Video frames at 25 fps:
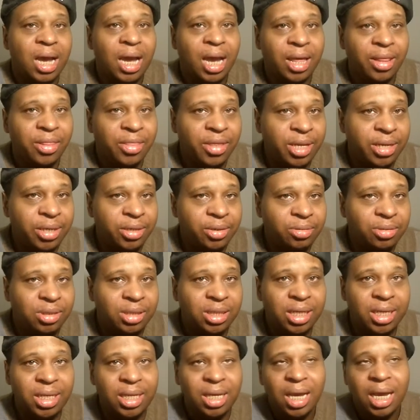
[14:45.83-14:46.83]
And then you
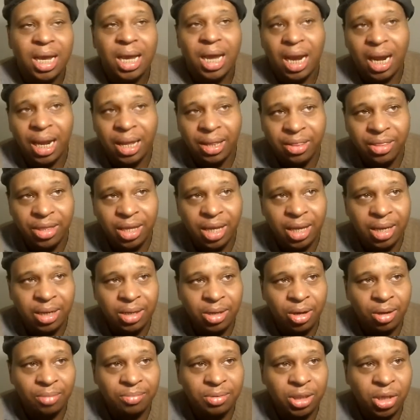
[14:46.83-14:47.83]
see, and then,
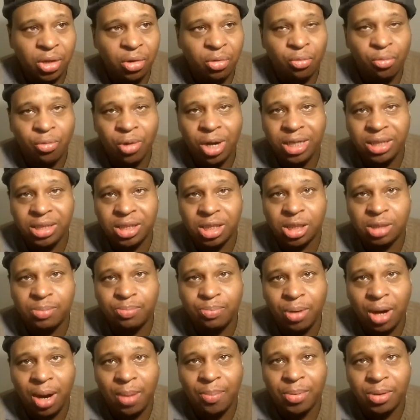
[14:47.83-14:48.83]
you know what I'm saying, racist
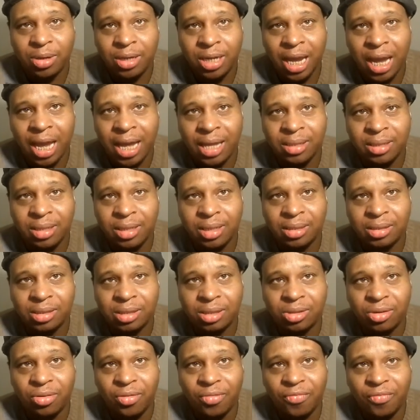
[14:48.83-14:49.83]
propaganda and
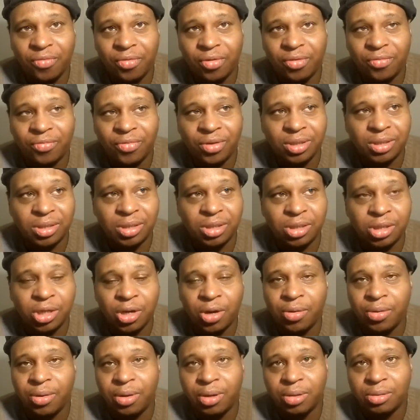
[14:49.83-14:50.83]
so forth,
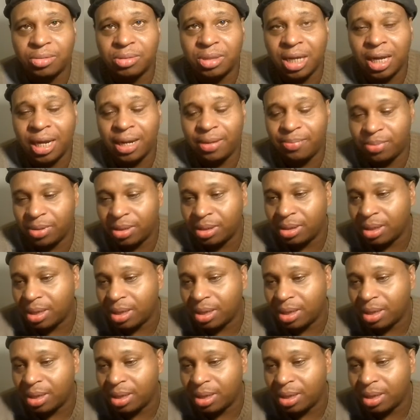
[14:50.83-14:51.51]
stereotyping.